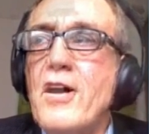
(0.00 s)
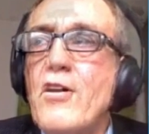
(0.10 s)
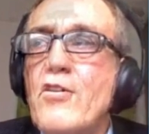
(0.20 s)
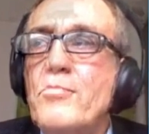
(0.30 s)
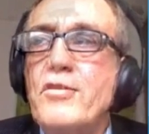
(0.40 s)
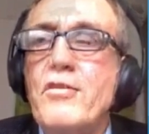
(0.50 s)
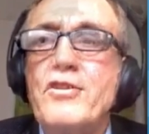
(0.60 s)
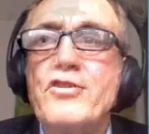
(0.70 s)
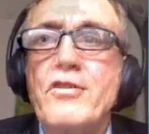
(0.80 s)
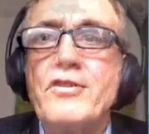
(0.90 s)
I hope you
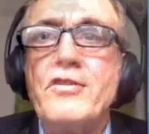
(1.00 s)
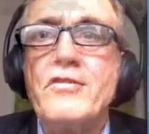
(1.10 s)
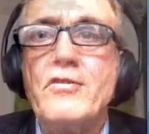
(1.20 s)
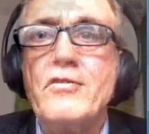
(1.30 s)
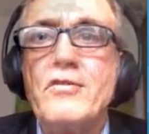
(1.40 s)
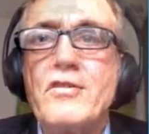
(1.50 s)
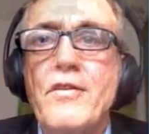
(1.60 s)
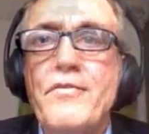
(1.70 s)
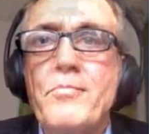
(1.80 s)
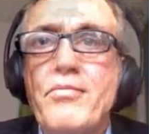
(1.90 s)
enjoyed your
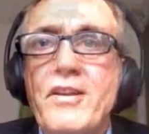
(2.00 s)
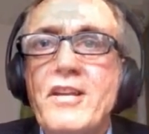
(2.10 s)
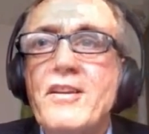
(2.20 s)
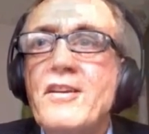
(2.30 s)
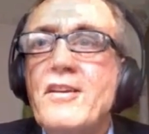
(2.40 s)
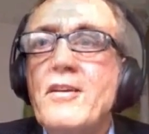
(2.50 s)
coffee break.